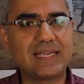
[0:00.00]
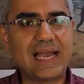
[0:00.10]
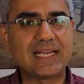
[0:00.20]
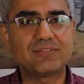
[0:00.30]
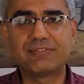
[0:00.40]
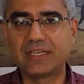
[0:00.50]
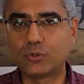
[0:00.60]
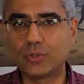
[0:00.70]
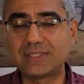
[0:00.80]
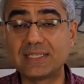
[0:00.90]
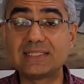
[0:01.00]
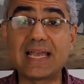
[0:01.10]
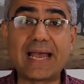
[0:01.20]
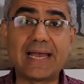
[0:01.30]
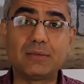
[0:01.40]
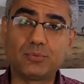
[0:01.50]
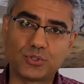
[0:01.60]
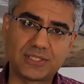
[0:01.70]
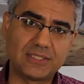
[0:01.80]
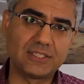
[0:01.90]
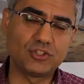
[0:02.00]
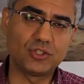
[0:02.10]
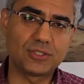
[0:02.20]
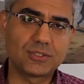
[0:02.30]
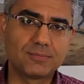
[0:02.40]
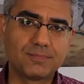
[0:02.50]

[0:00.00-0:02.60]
as frequencies and percentages.